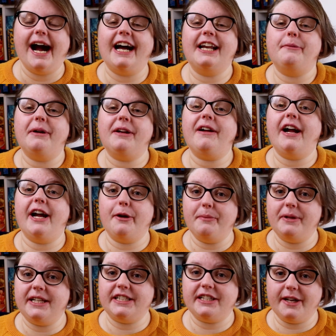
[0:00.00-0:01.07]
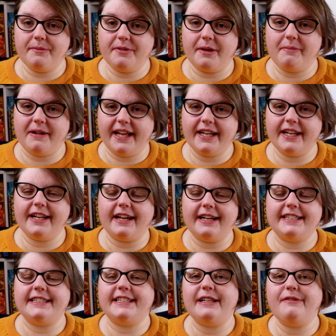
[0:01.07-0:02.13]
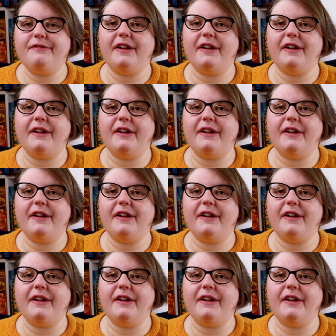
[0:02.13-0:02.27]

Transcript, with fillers: And no matter how many times I played it, I still